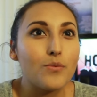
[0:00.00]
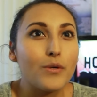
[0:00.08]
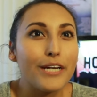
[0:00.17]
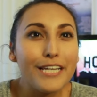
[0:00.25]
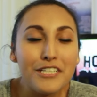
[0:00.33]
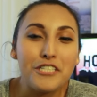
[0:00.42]

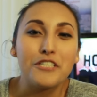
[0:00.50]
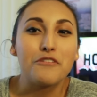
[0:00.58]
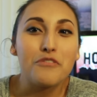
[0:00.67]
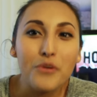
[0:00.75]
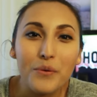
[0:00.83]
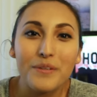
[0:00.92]
We're
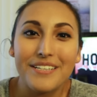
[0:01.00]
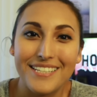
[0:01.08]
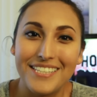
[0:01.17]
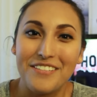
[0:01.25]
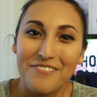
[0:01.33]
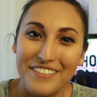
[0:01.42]
inching forward
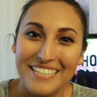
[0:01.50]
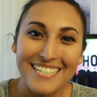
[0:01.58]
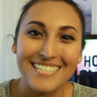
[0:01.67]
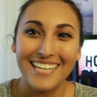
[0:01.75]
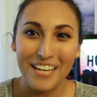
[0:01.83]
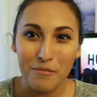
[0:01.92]
to the
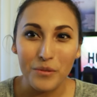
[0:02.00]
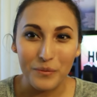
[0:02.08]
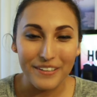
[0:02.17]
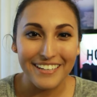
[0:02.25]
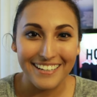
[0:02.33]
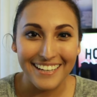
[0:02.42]
finish line,
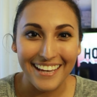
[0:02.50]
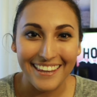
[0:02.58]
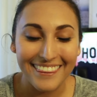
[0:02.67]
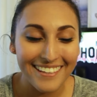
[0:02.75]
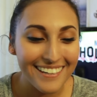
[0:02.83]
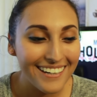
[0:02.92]
but we're gonna
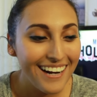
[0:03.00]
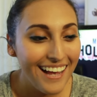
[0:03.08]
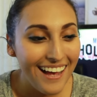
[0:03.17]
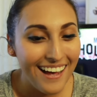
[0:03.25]
get there.